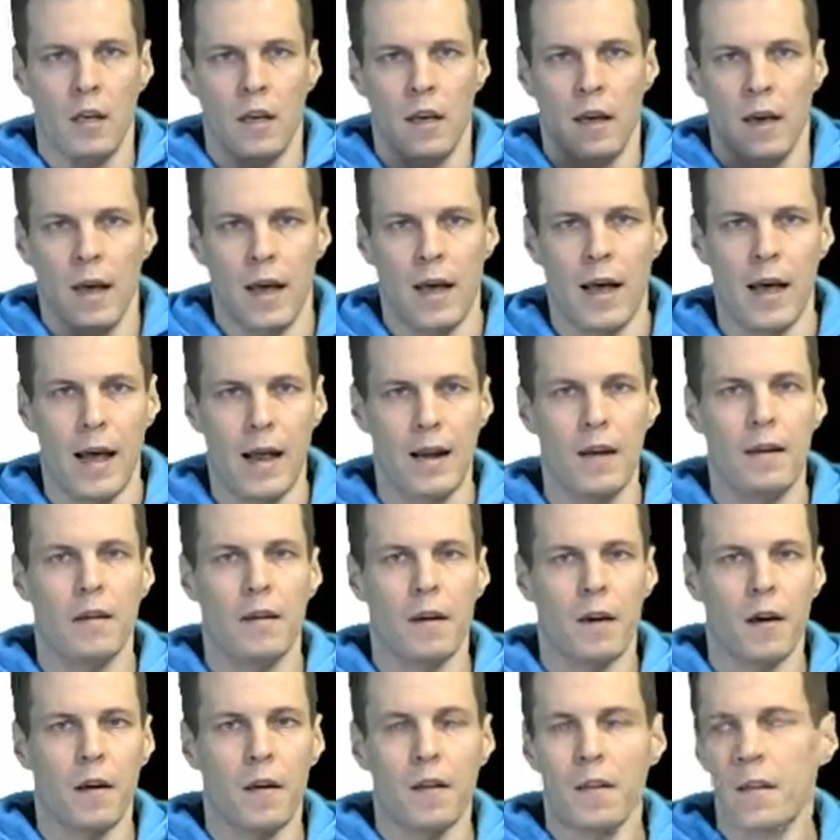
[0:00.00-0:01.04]
And
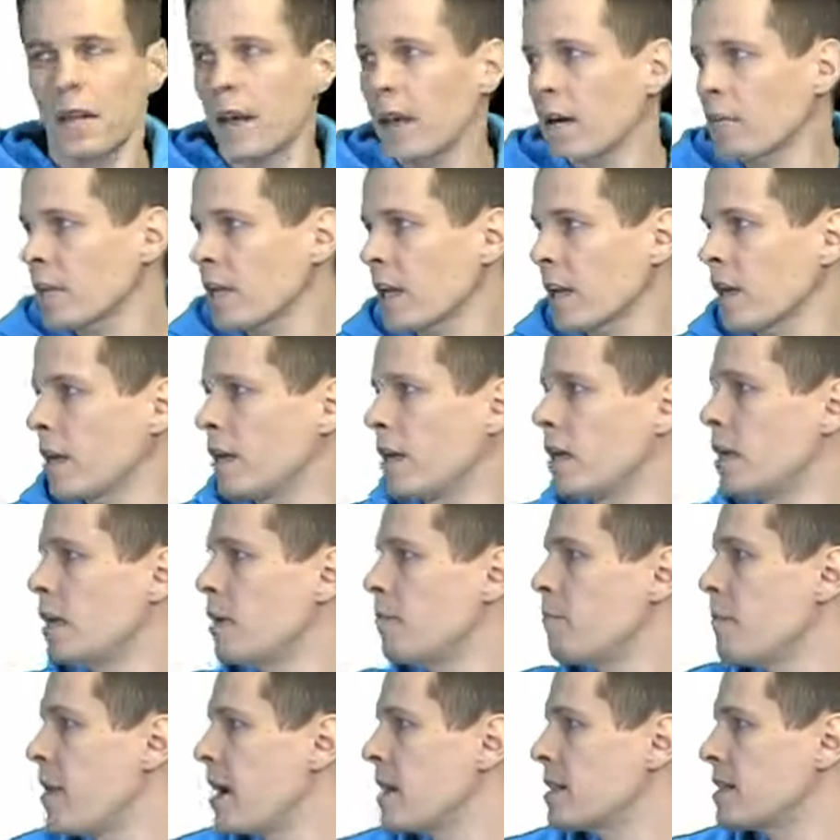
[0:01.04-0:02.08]
their technique
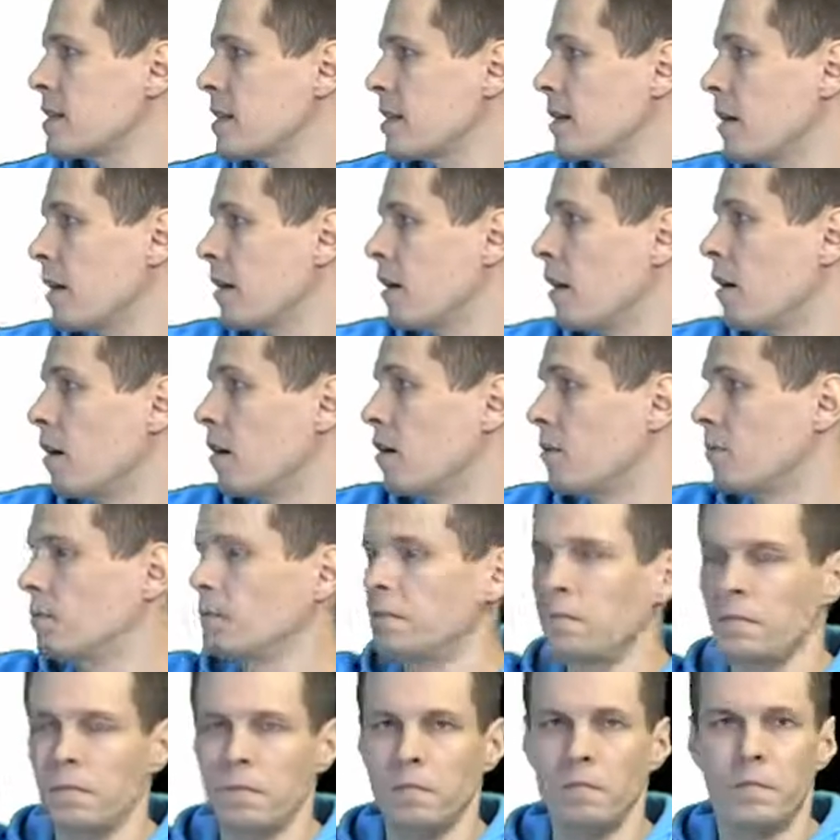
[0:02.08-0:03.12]
basically
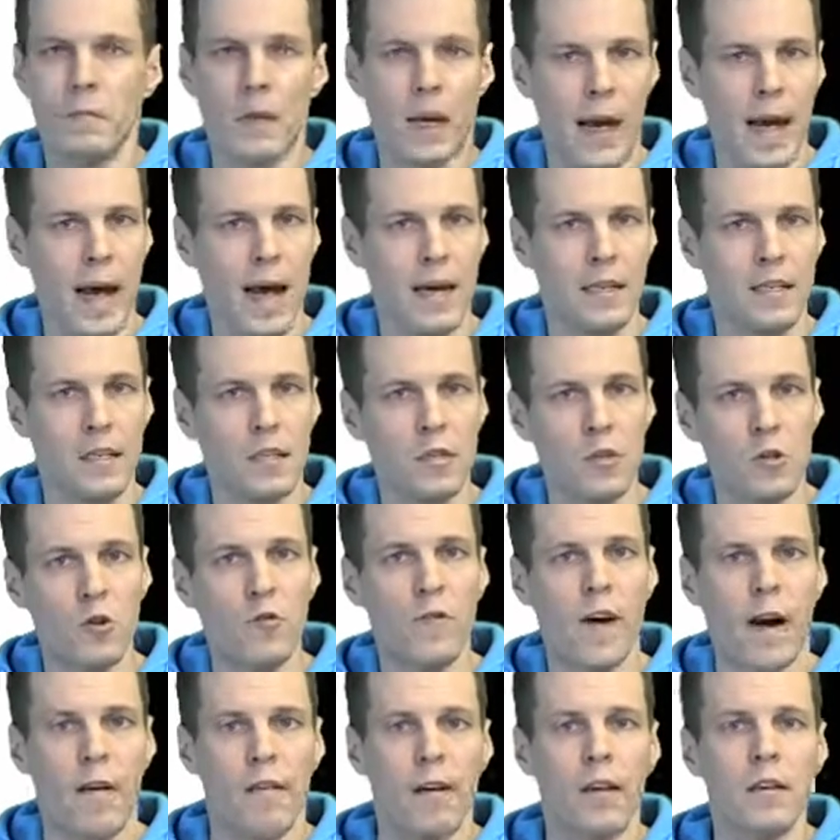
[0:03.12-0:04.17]
has 2
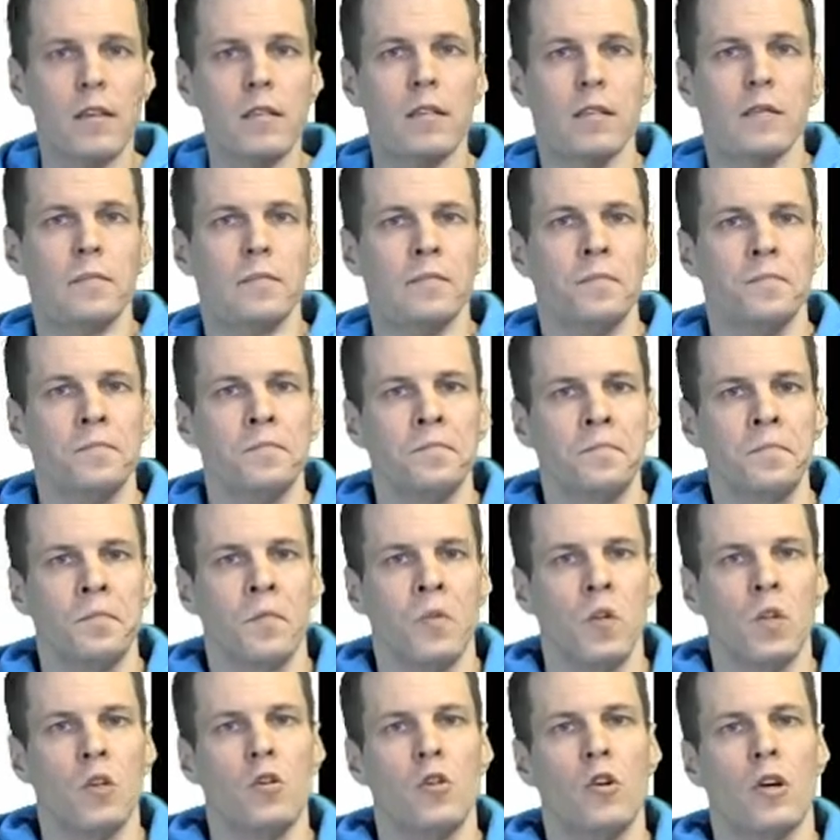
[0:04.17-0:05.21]
variants.
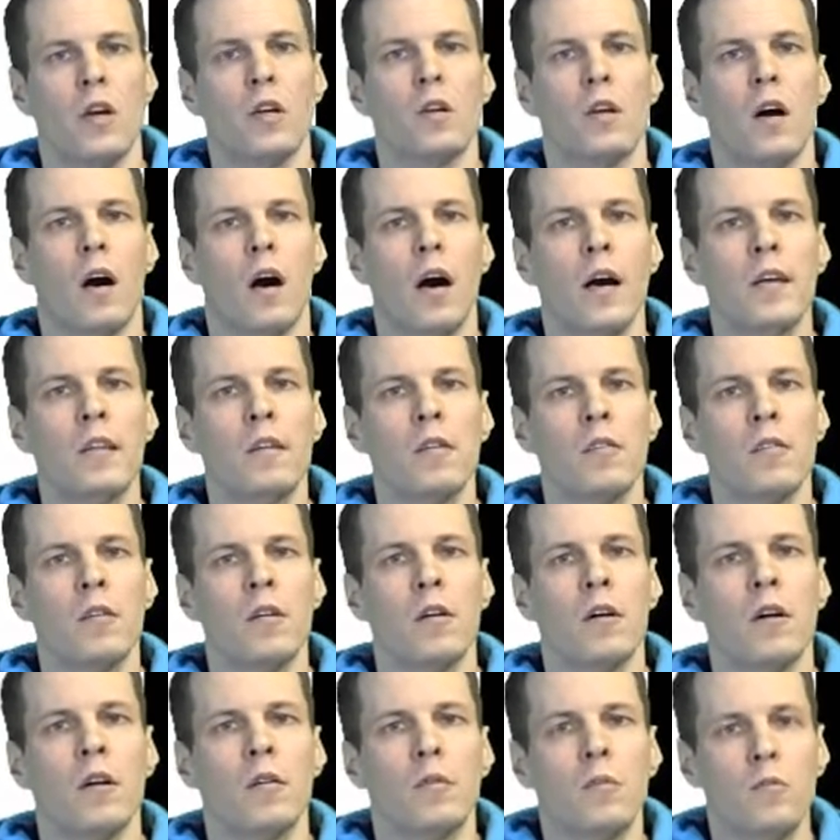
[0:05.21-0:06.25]
You can
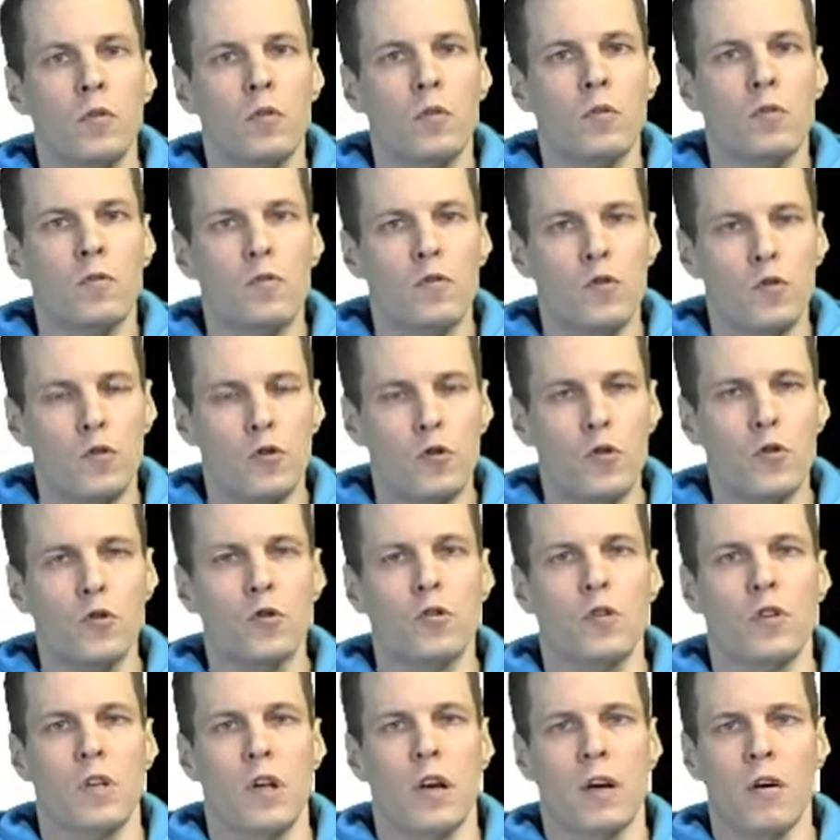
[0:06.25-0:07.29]
either
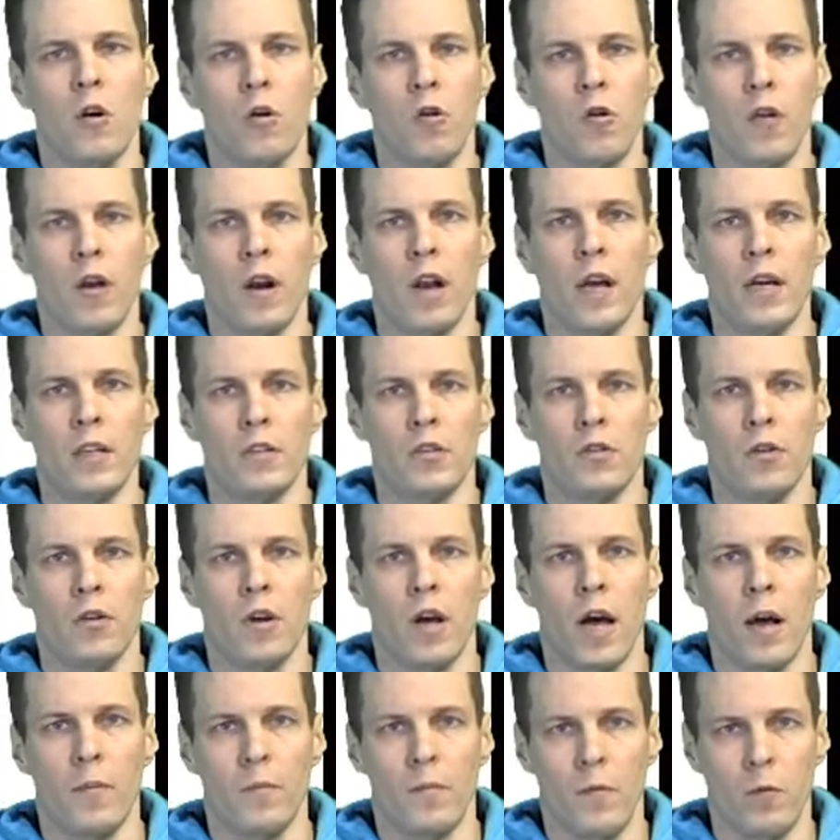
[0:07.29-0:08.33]
choose a correlation
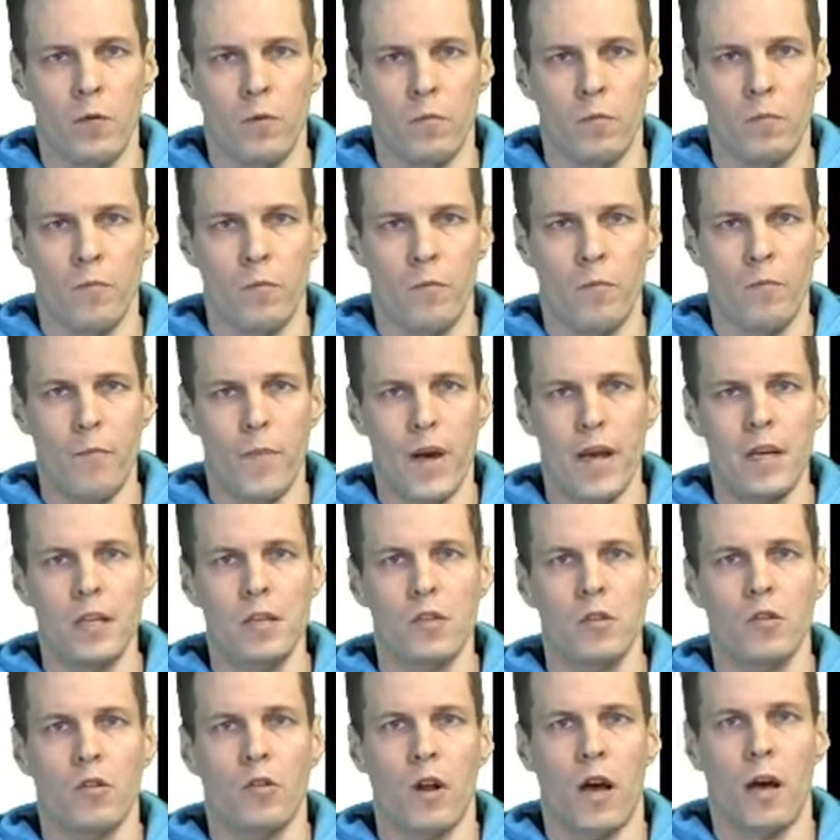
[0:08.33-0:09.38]

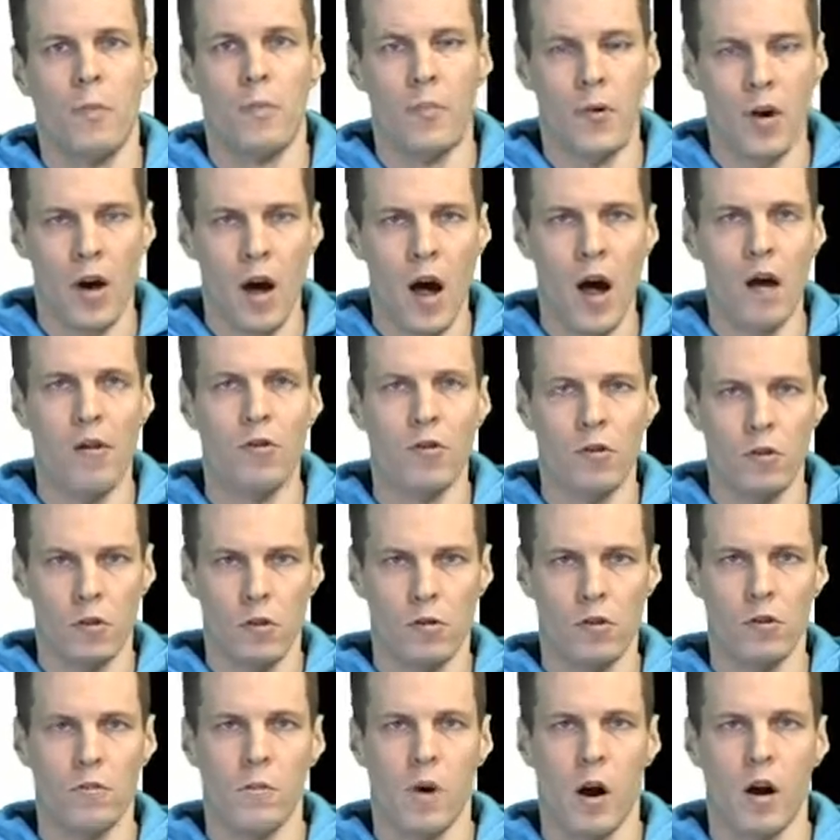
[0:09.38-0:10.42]
based on a prior
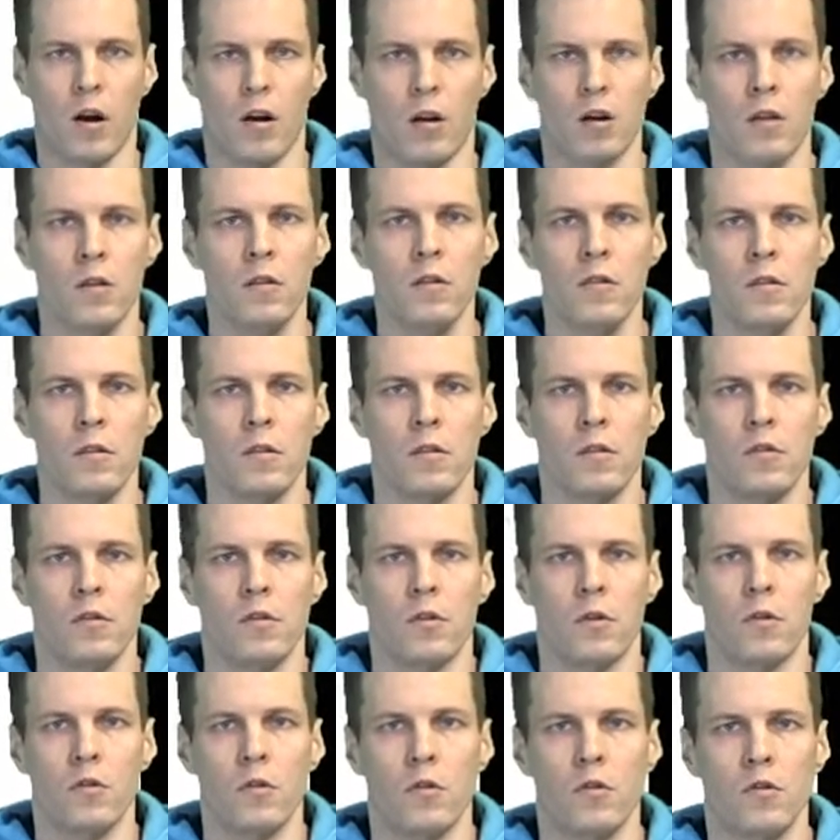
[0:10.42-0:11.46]
chosen marker.
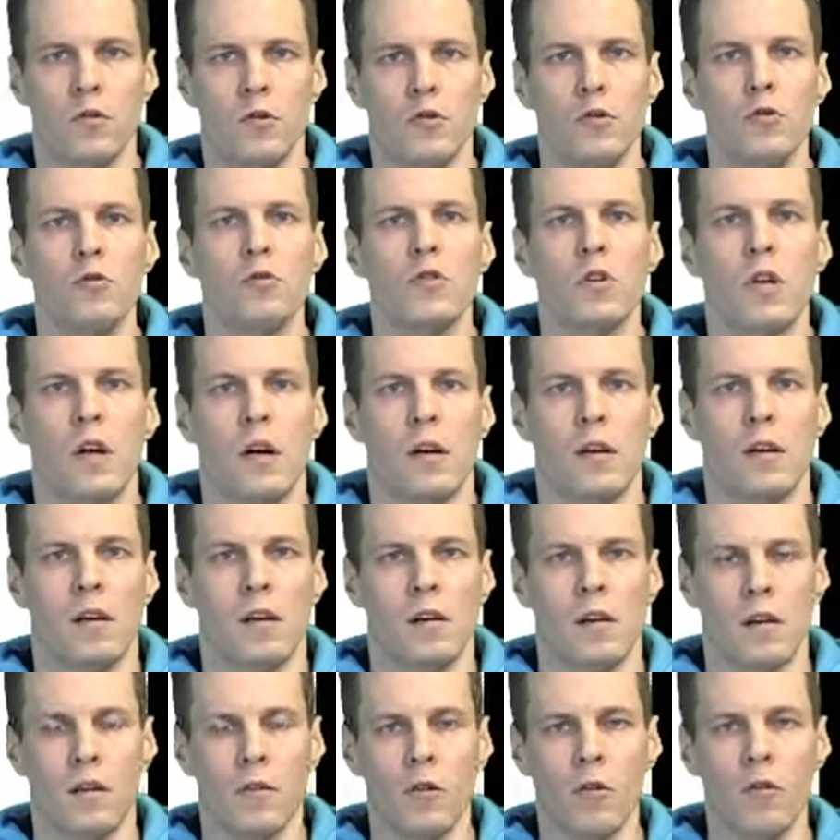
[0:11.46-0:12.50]
So you choose
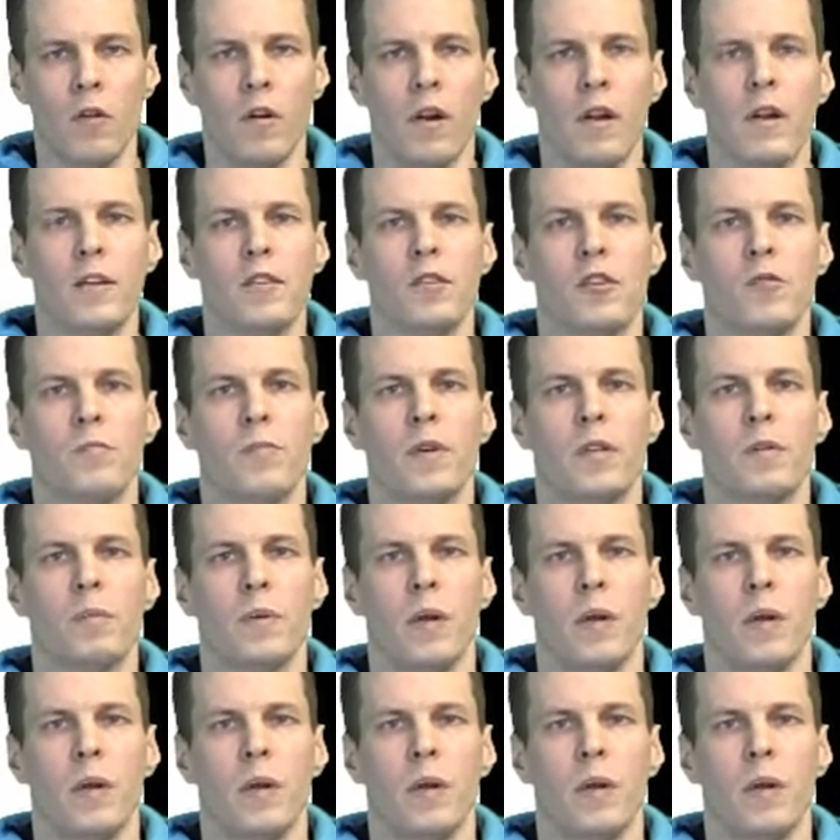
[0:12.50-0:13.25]
a correlation between a